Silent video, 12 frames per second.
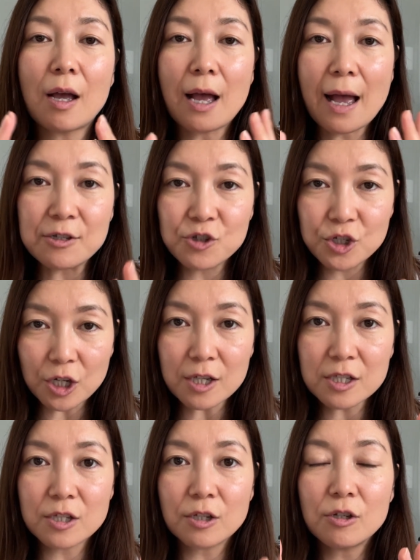
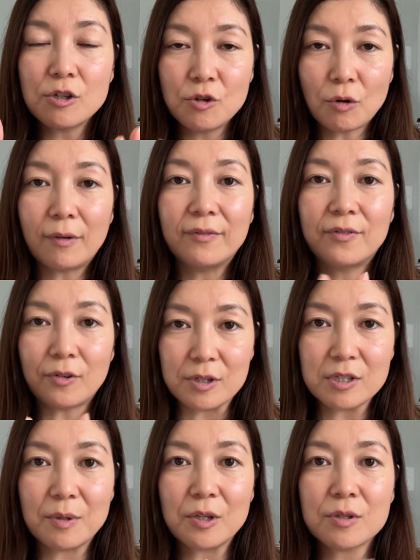adjust your
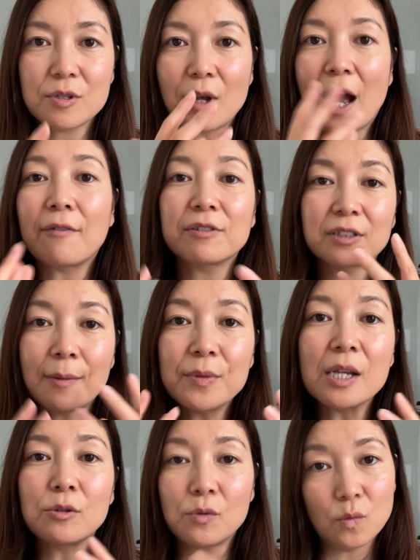voice because you have
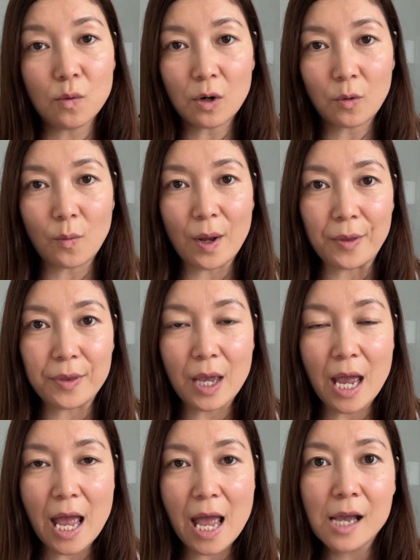something to work with.
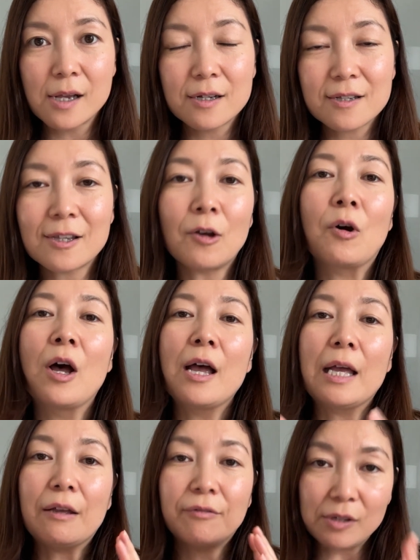So
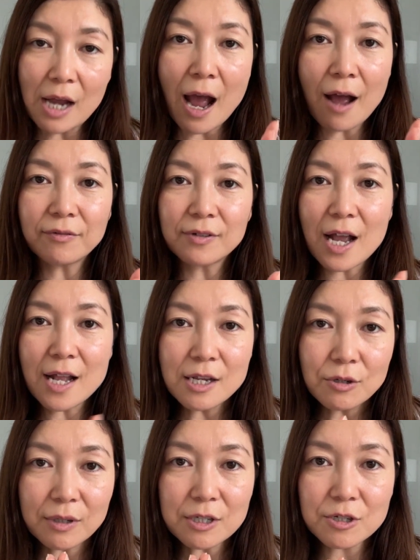if you have any
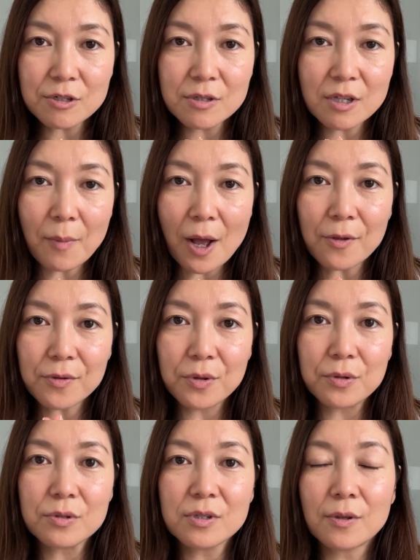questions about
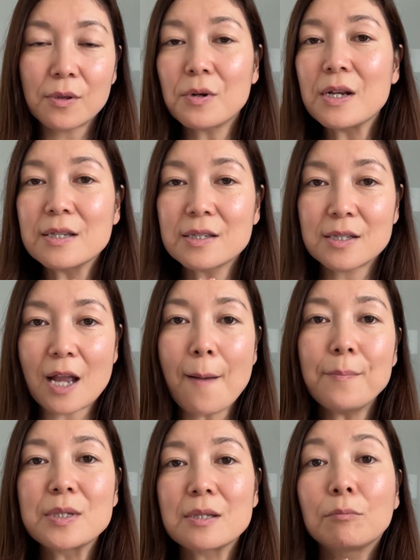those 3
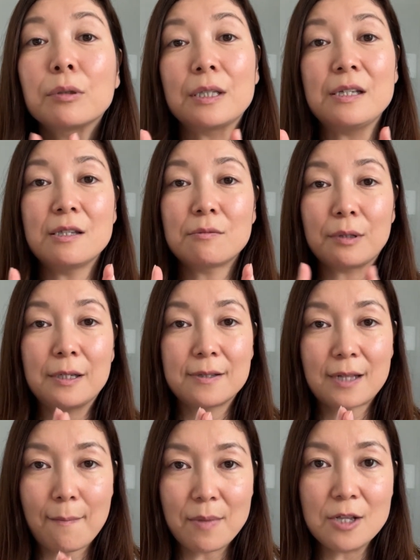steps, please
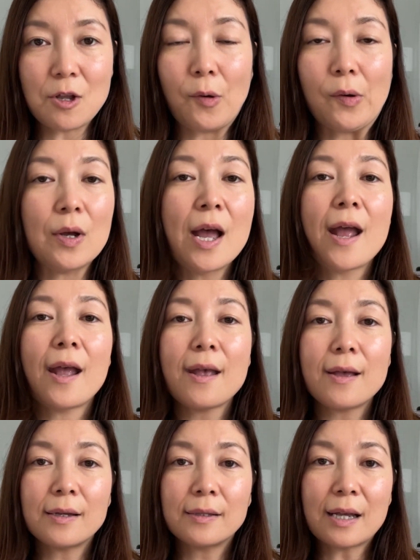let me know.
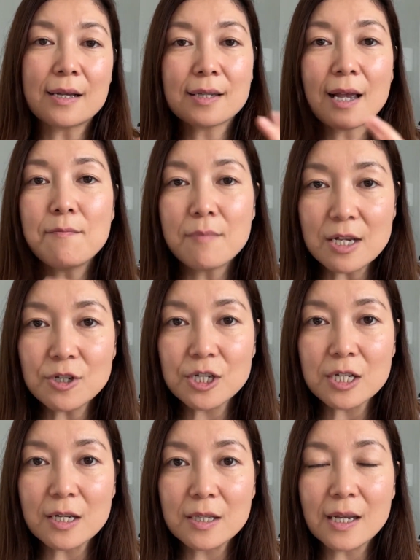And as I
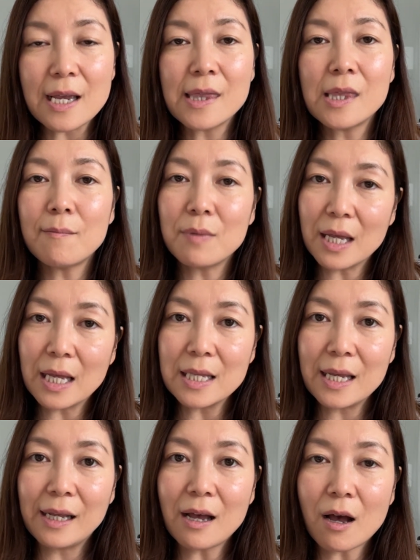mentioned in the
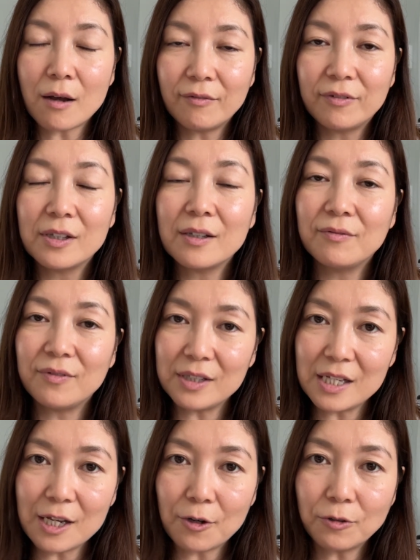beginning of the
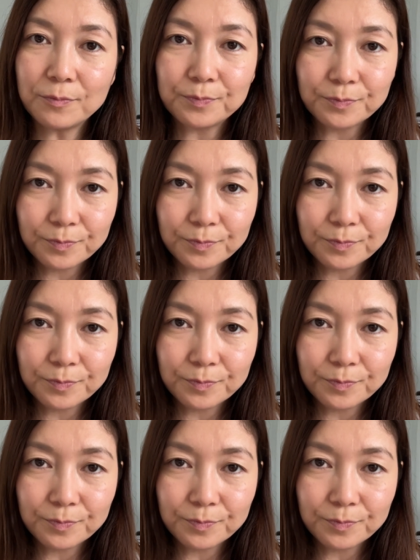video,